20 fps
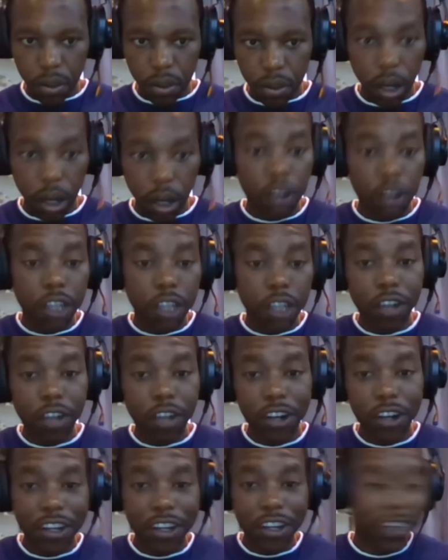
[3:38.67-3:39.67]
Oh, there's
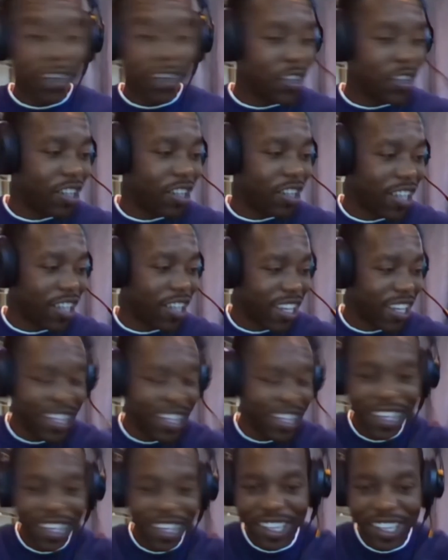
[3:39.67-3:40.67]
Lara. Oh, oh hey,
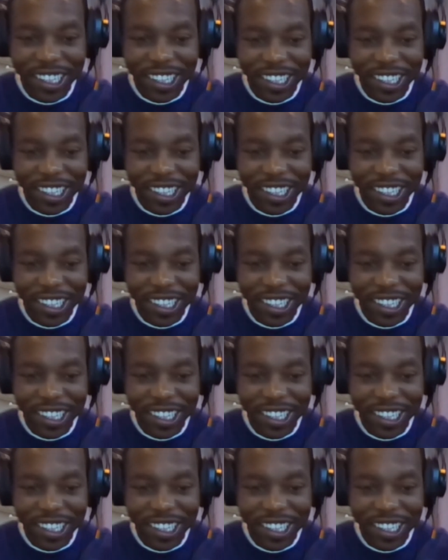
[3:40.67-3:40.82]
hey, hey,